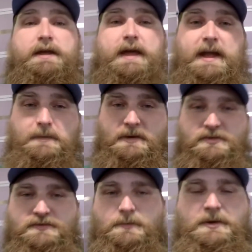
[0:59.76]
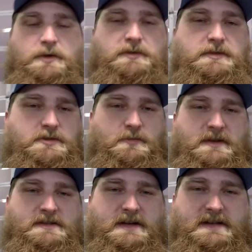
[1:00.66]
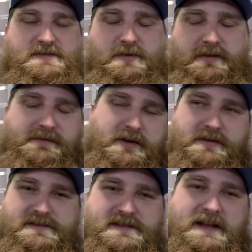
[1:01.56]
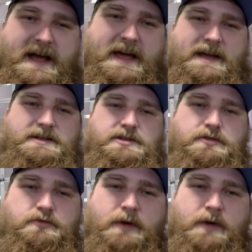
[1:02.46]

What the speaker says: Anybody who's familiar with the Tomei exhaust will have noticed that I had two